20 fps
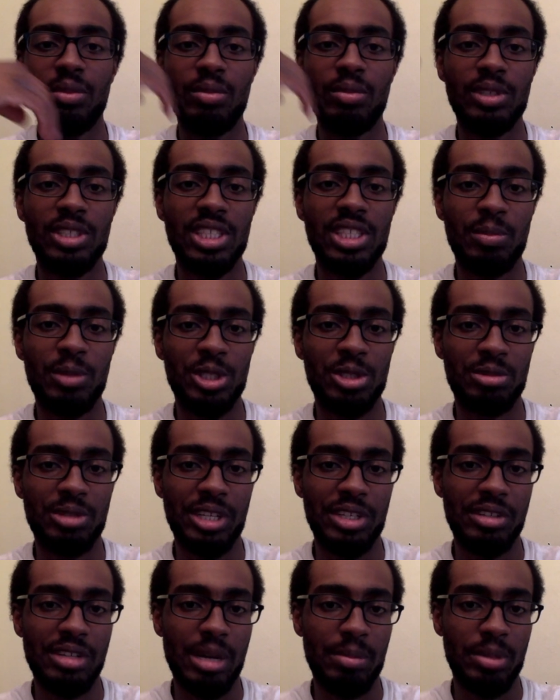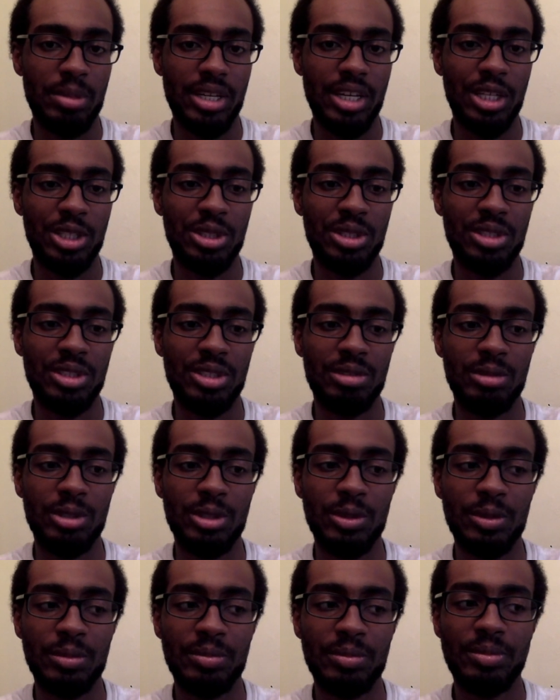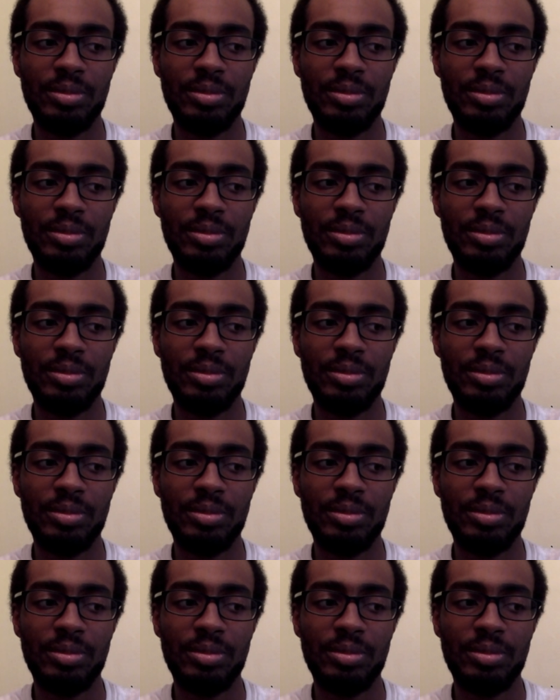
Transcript: someone's read your application through,